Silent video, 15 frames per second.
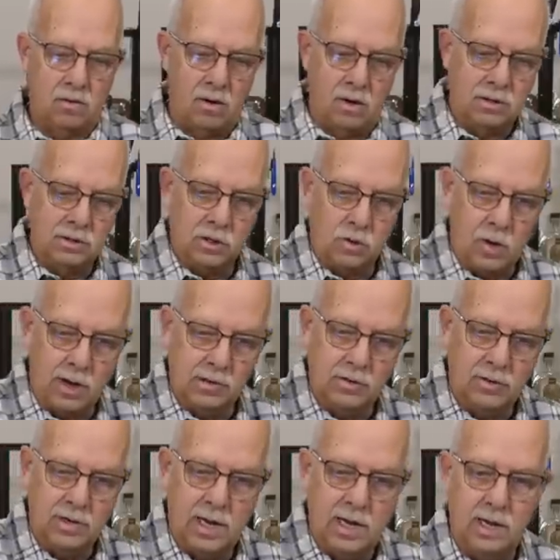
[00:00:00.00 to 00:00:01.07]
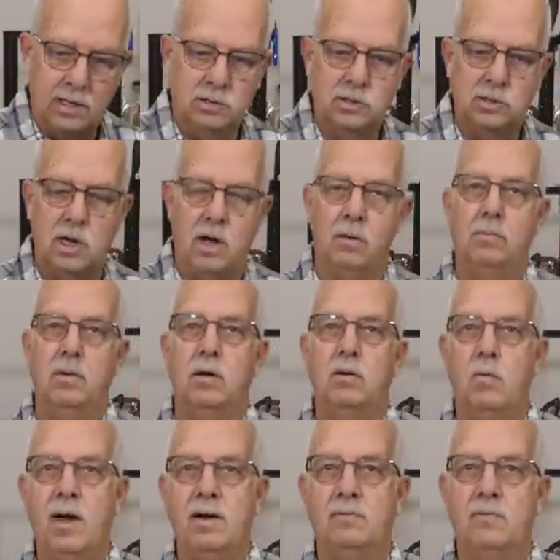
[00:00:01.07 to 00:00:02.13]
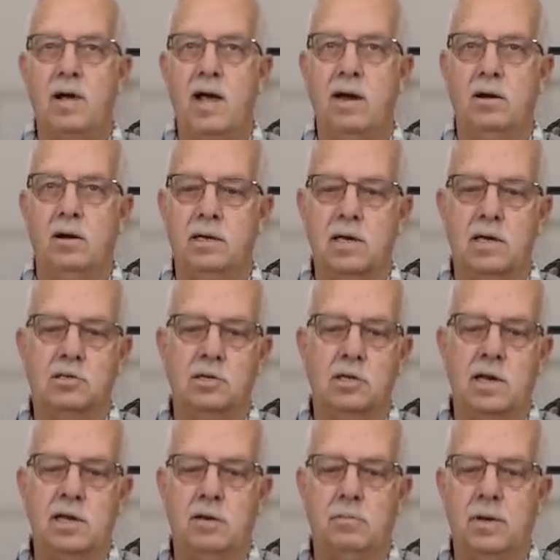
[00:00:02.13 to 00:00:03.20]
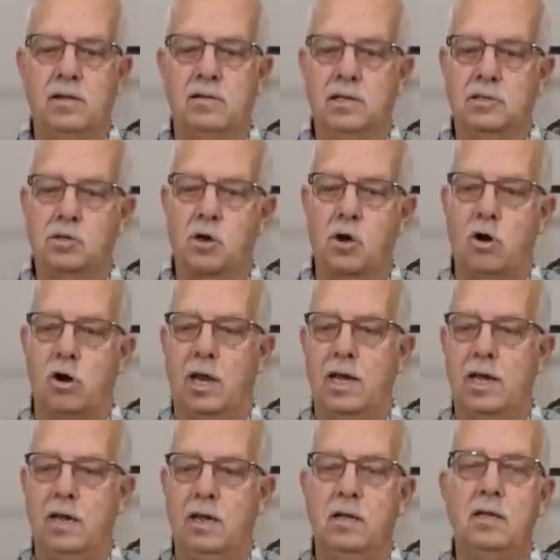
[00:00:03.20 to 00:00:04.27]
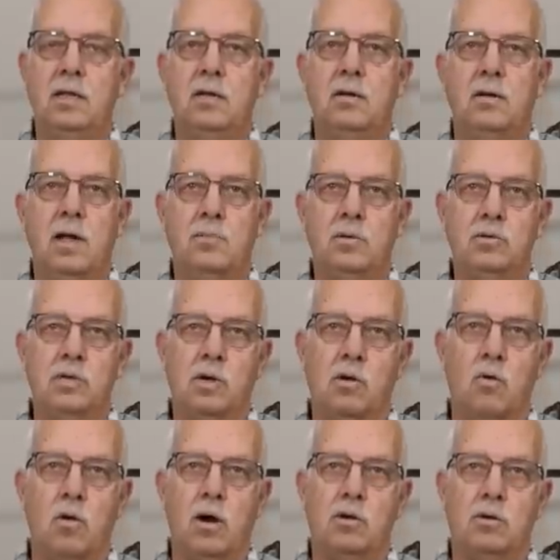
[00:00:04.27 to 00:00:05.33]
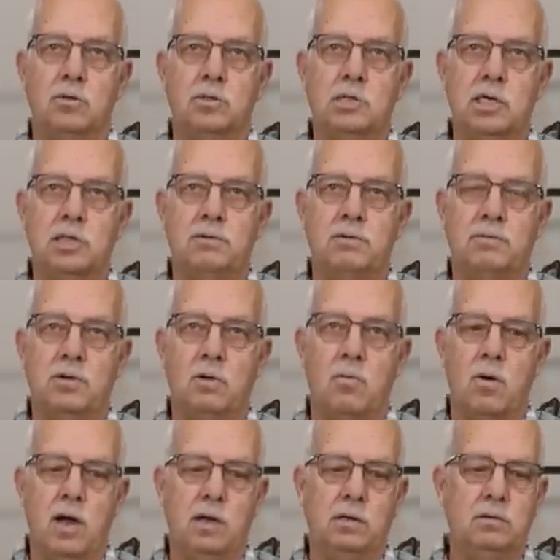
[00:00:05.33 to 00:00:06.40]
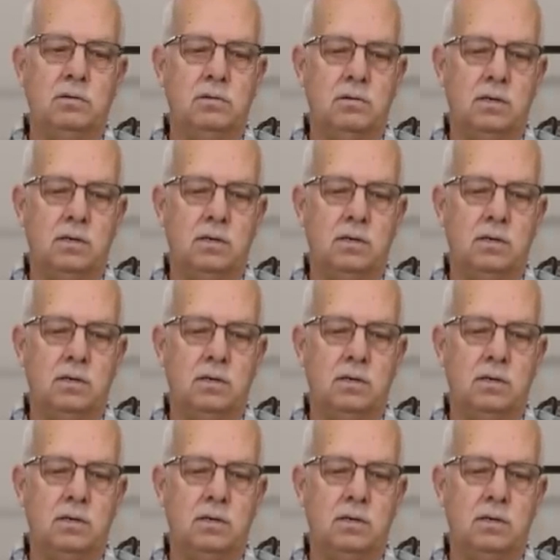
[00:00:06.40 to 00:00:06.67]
Also going to need some white vinyl. It doesn't need to be this curly. I'm using Oracal 651.